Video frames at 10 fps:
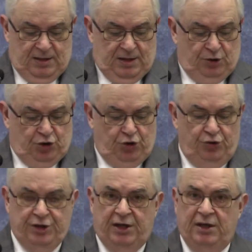in
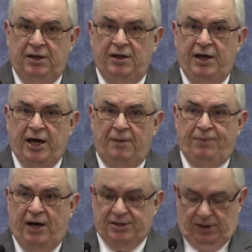choosing an
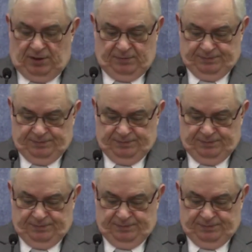apostle.